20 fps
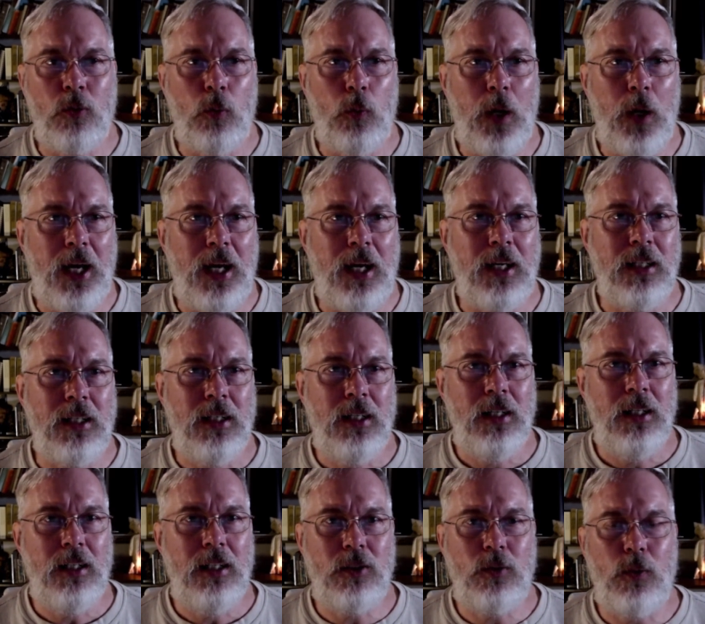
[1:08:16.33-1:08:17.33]
way
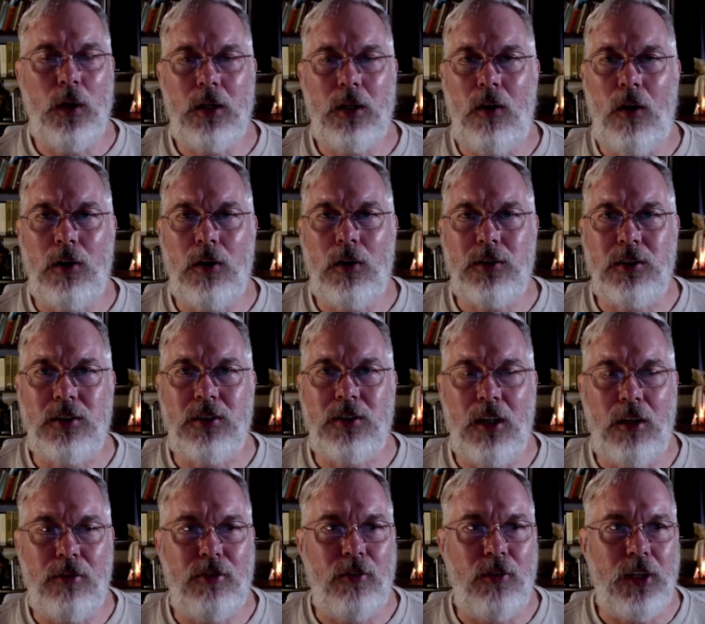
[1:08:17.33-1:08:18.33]
is what causes
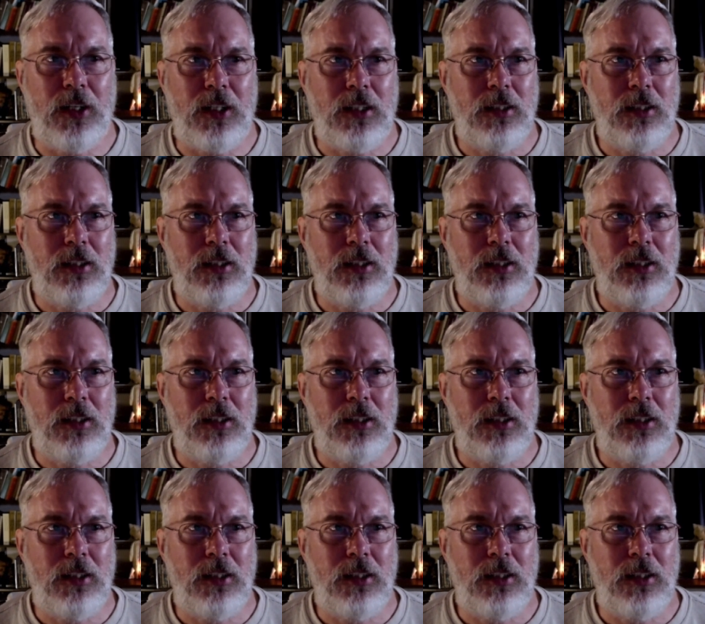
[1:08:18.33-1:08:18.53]
suffering.